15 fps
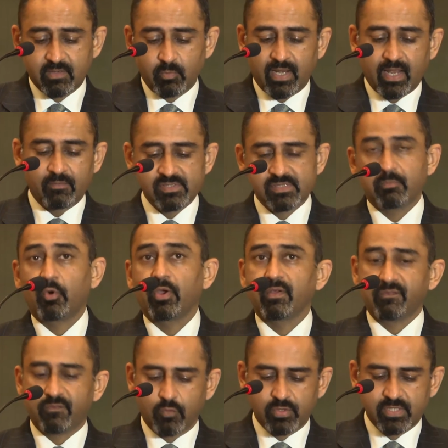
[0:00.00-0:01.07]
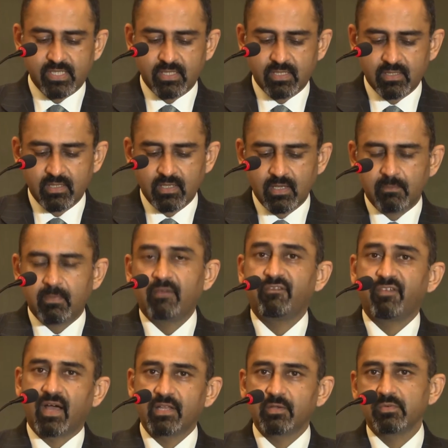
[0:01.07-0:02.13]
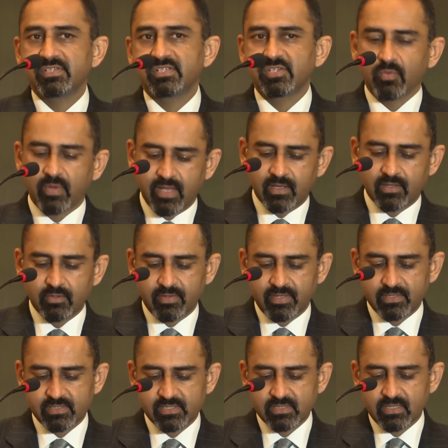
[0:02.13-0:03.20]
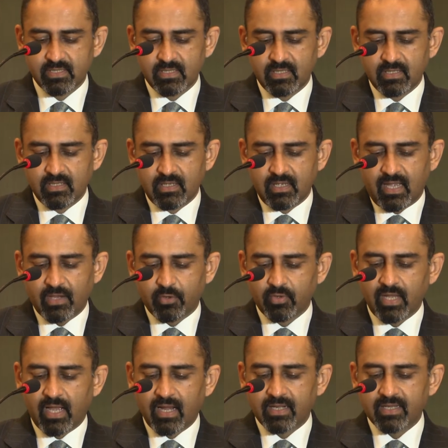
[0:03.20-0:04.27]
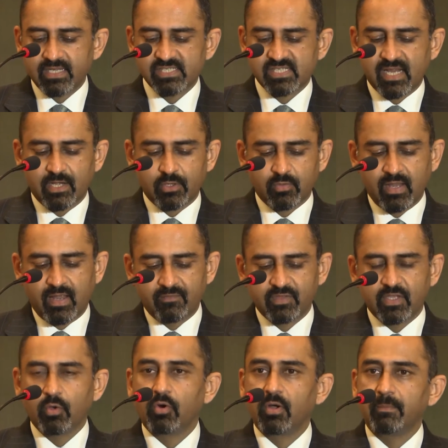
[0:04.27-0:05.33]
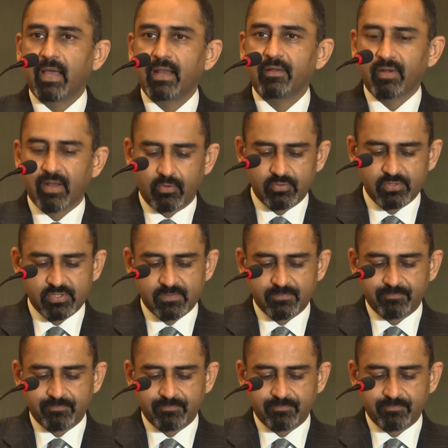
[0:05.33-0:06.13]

When I was a boy of 14, my father was so ignorant, I could hardly stand to have the old man around.